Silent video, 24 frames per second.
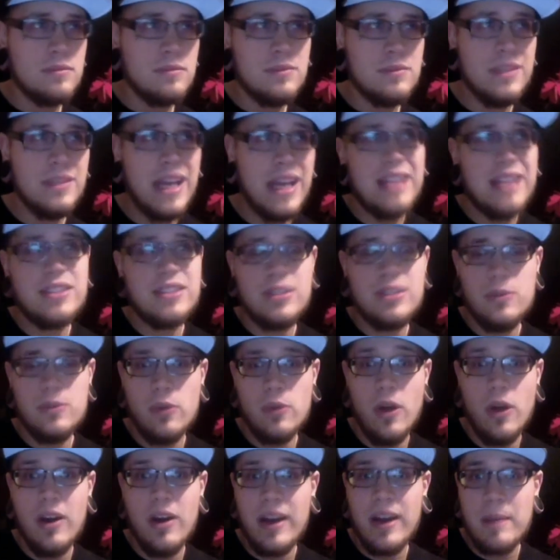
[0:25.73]
not too
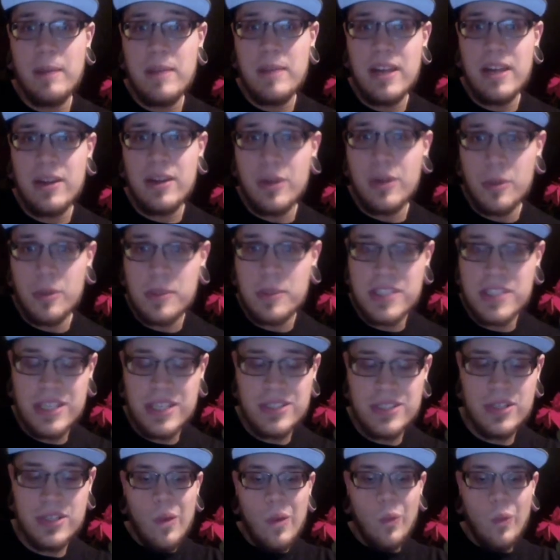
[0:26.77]
long. I'm not
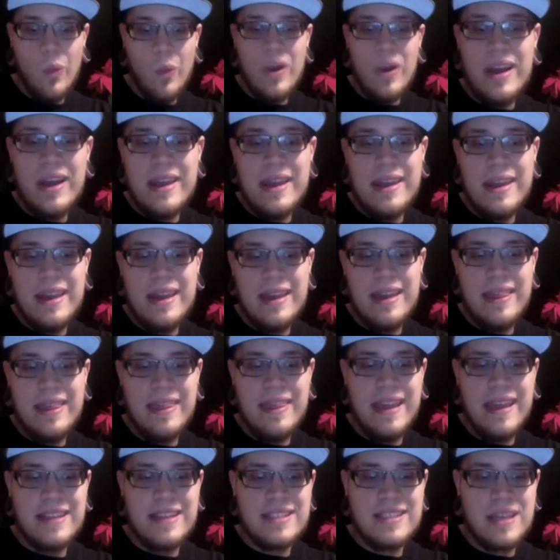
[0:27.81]
100% sure when
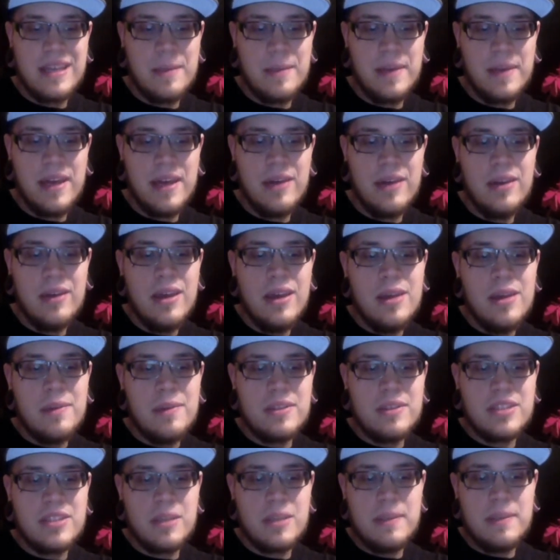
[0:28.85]
that's coming out.
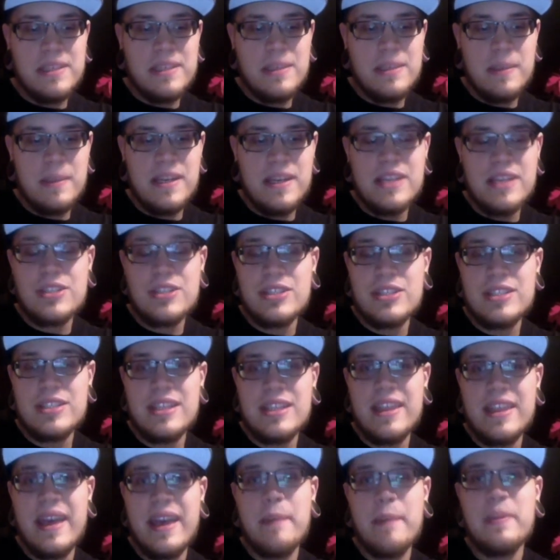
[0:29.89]
There's going to be some additions
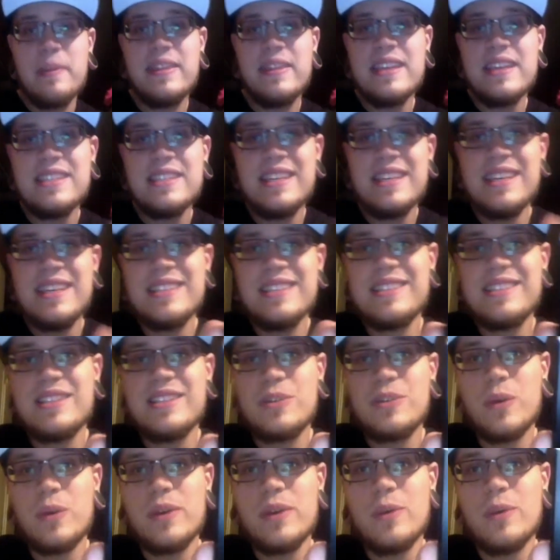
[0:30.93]
to that, but this is the
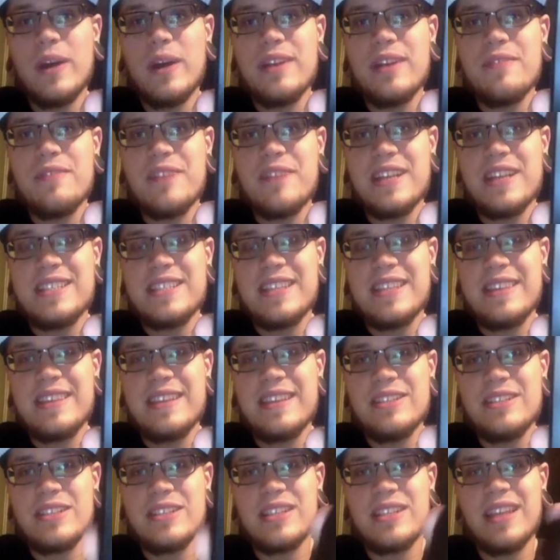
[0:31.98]
20-watt device that
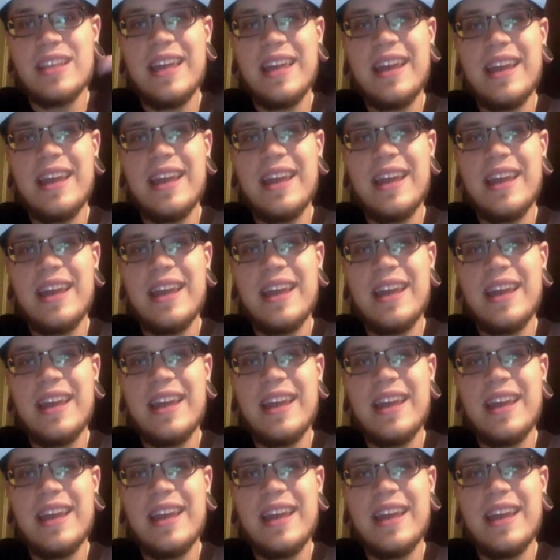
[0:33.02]
they just let